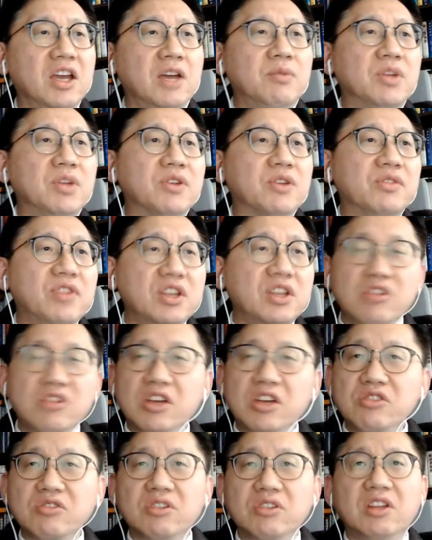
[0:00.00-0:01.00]
if the
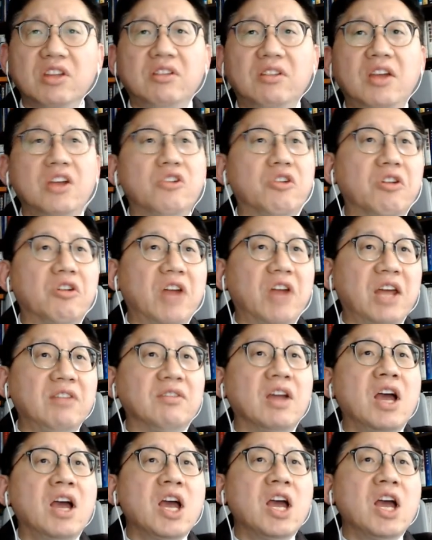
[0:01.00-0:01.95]
situation deteriorates,